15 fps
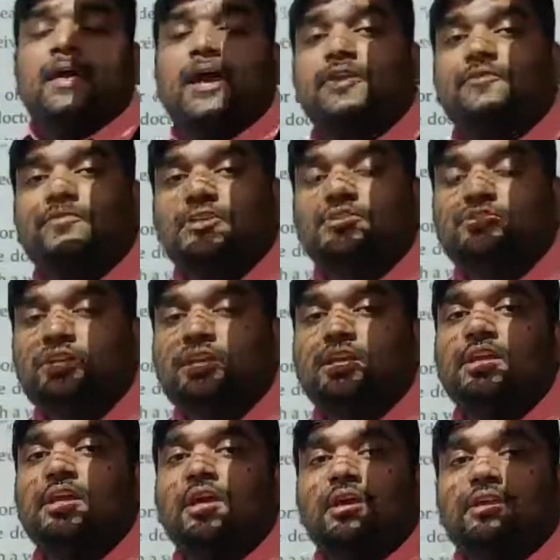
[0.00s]
At first,
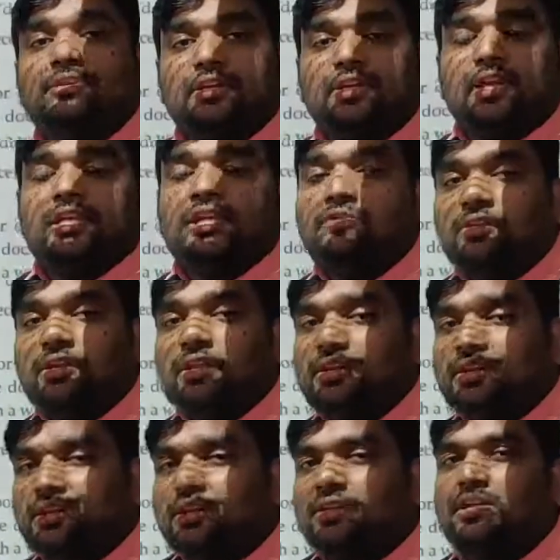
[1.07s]
he didn't even
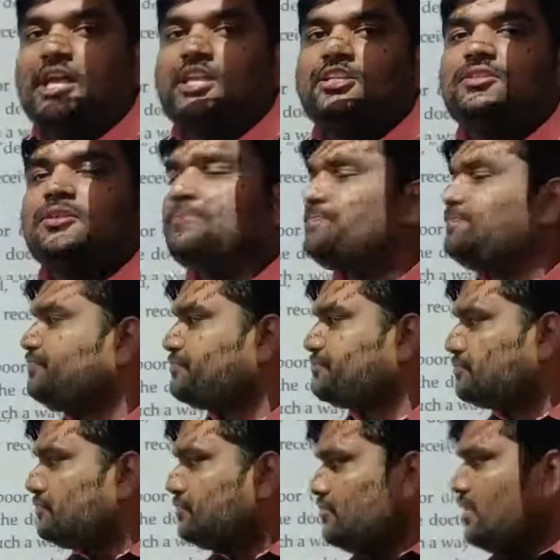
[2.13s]
recognize
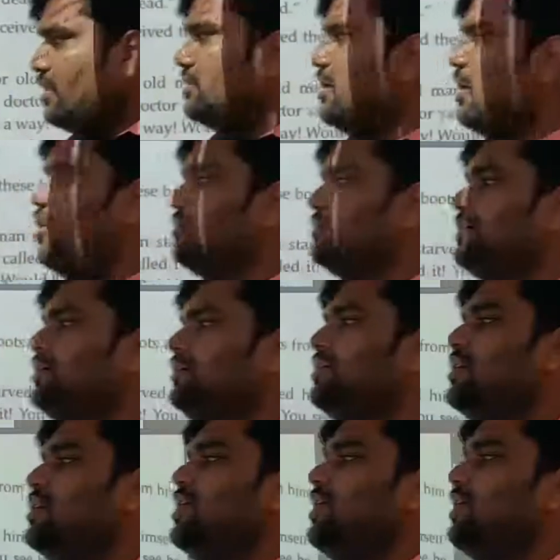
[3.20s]
the
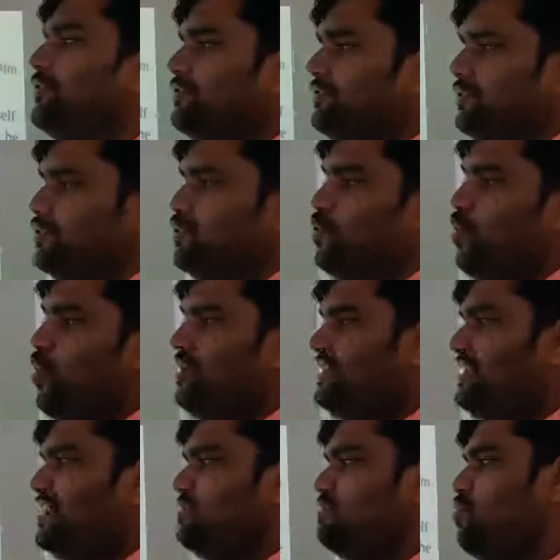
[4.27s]
author. Do you want
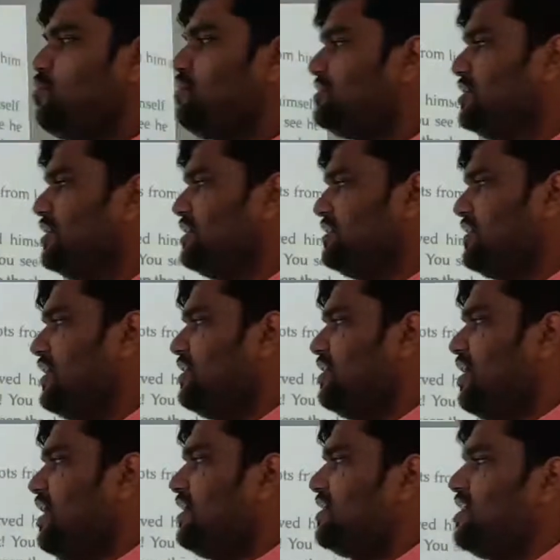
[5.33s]
any boots? He
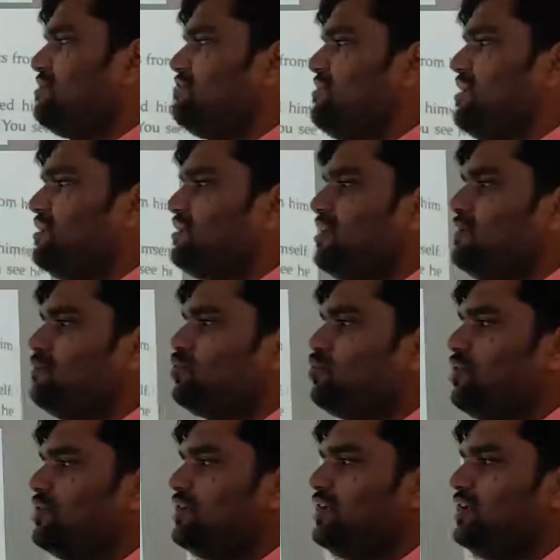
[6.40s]
said, I can make them
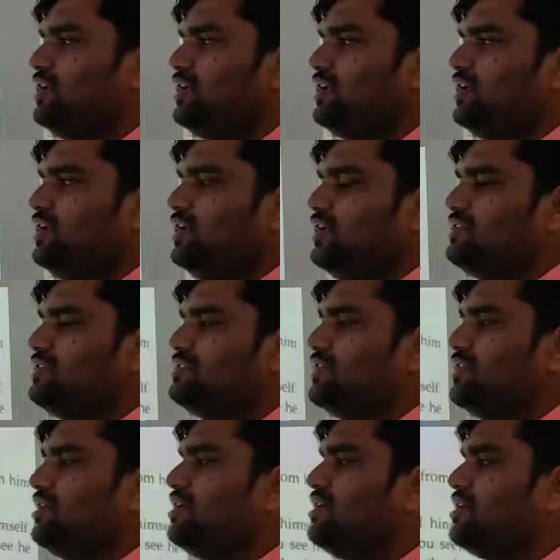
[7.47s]
quickly. It's
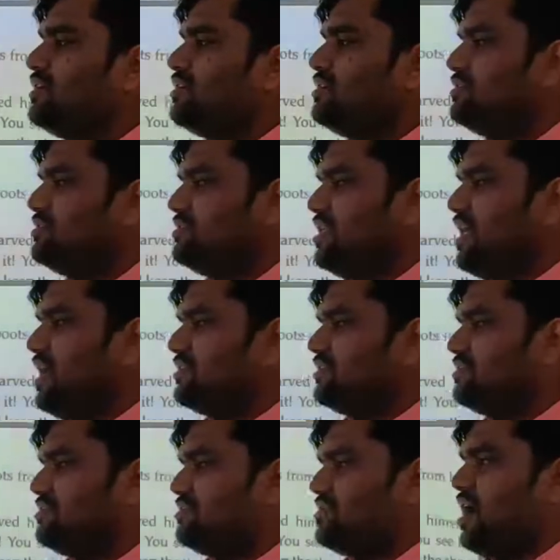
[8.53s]
a
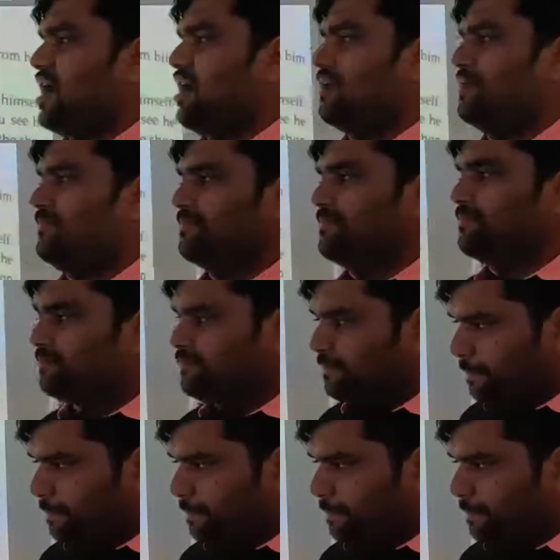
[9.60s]
exact time.